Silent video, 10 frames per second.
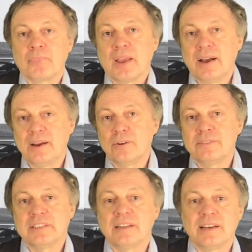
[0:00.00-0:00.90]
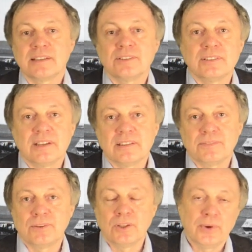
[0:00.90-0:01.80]
I always like to take the
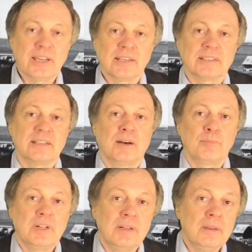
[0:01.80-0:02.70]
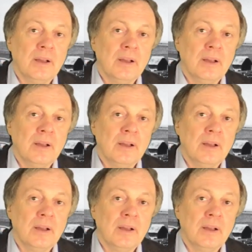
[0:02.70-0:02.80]
following example.